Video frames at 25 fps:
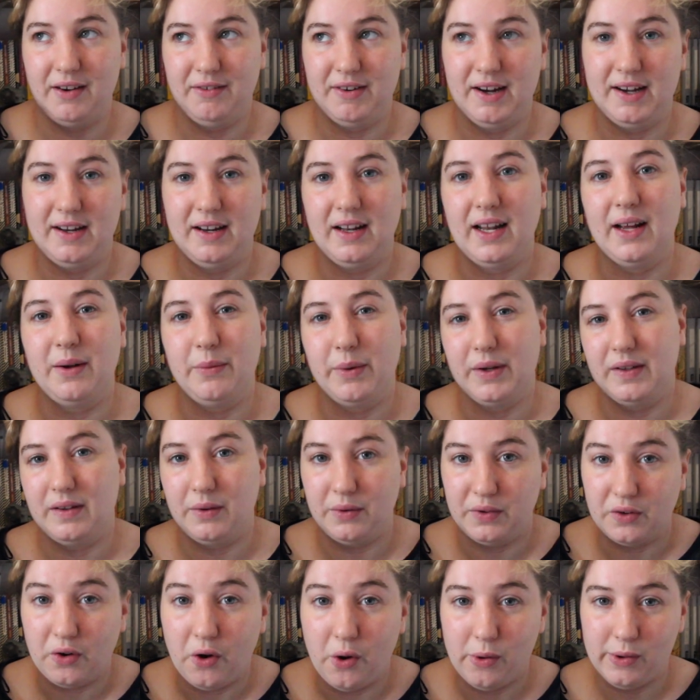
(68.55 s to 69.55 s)
I read it like
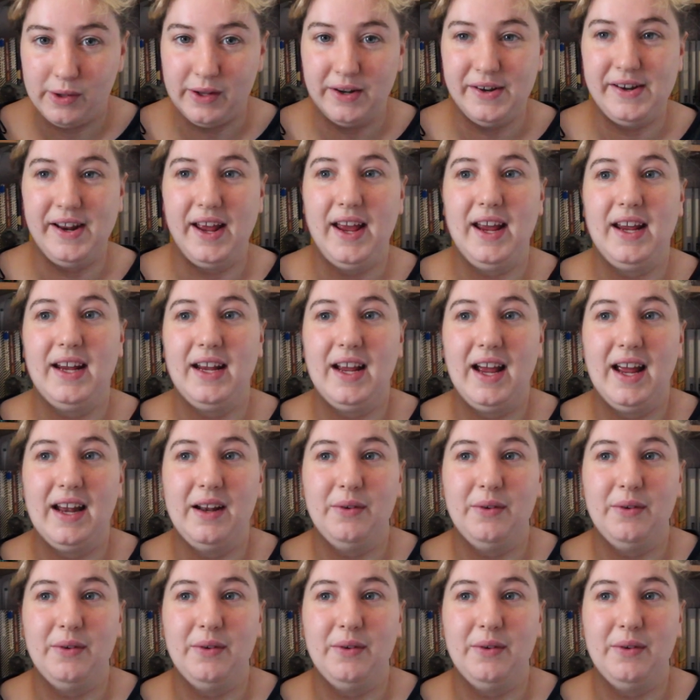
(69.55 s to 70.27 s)
whilst I was on holiday